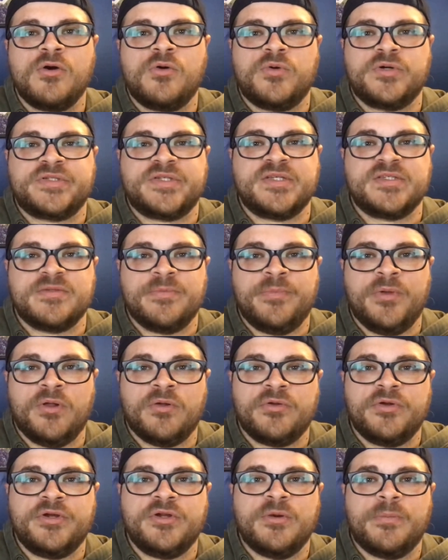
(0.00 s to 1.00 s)
was his
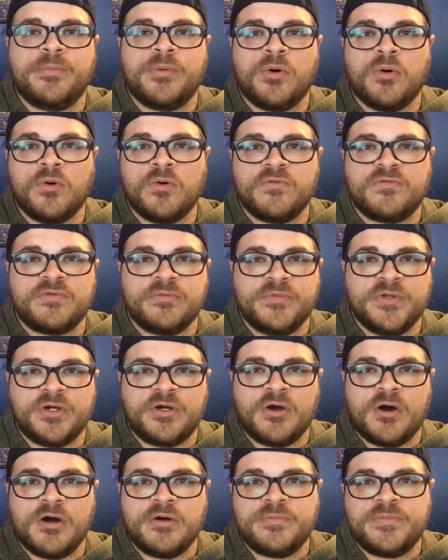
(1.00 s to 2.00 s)
ability to pull from the
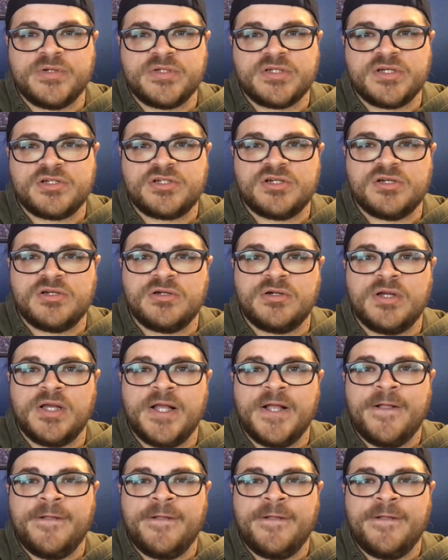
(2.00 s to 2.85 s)
guard position.